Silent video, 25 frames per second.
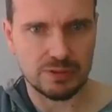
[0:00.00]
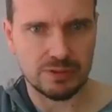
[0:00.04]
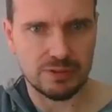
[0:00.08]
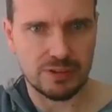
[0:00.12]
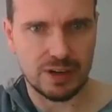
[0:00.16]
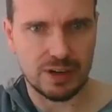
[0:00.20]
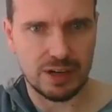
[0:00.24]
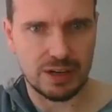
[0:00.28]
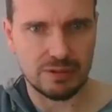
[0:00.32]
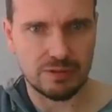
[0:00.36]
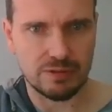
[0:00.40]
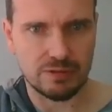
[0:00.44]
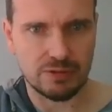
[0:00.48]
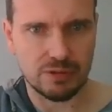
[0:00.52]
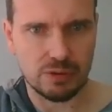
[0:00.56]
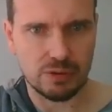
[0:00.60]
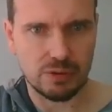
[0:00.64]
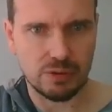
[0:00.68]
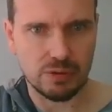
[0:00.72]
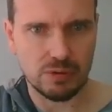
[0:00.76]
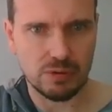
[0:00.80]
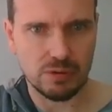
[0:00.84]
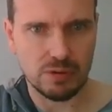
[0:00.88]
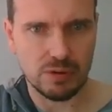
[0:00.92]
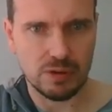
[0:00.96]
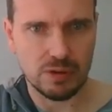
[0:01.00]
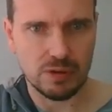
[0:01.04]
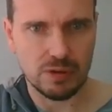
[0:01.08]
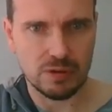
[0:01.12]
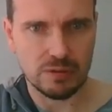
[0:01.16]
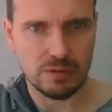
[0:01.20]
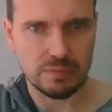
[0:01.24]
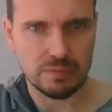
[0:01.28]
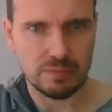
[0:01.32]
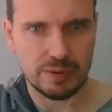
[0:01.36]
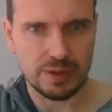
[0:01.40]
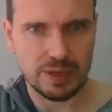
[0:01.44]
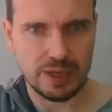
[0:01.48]
five four
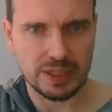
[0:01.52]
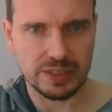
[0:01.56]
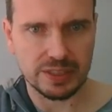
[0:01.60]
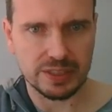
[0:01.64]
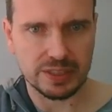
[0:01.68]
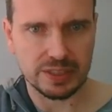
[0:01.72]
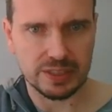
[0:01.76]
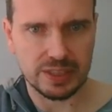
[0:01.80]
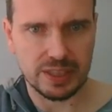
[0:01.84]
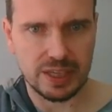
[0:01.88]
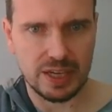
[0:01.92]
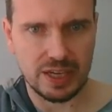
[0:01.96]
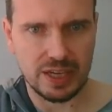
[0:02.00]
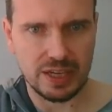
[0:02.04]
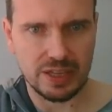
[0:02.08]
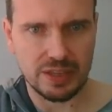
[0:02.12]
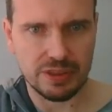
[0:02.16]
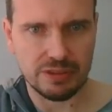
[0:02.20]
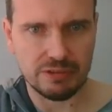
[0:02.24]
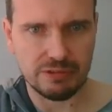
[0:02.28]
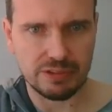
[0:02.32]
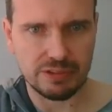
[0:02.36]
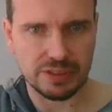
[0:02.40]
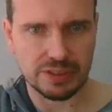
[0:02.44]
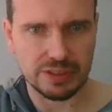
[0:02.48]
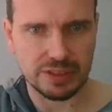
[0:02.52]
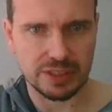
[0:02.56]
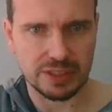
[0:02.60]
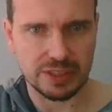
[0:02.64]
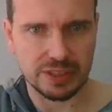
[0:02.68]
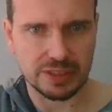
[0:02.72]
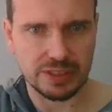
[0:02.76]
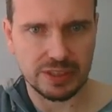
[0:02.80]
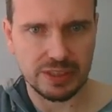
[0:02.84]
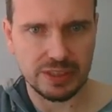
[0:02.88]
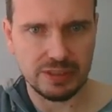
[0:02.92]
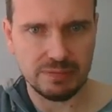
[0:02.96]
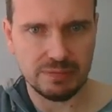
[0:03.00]
plus
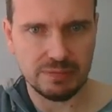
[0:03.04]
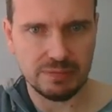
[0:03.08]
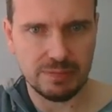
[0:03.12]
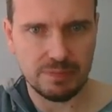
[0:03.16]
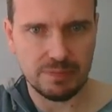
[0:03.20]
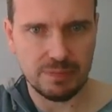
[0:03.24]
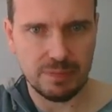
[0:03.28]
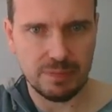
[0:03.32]
K360